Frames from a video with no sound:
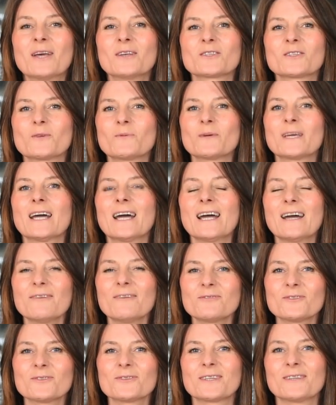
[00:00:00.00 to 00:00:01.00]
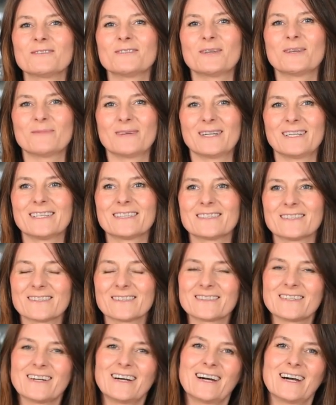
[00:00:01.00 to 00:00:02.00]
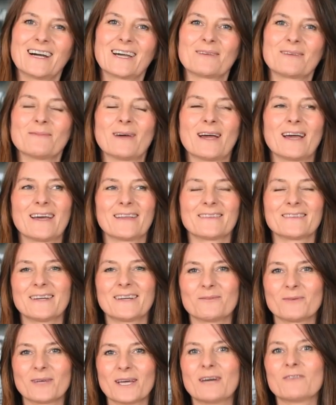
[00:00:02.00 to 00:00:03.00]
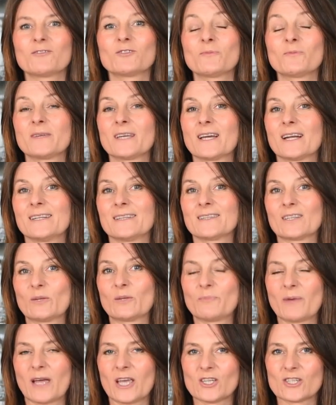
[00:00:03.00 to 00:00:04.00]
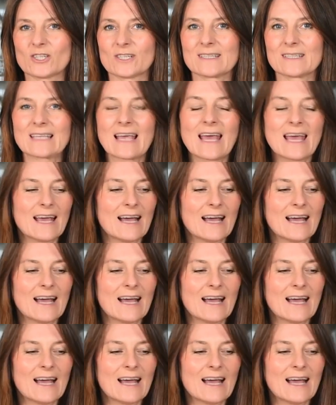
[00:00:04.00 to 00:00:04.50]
so we have to give them a little time, and we have to be a little patient.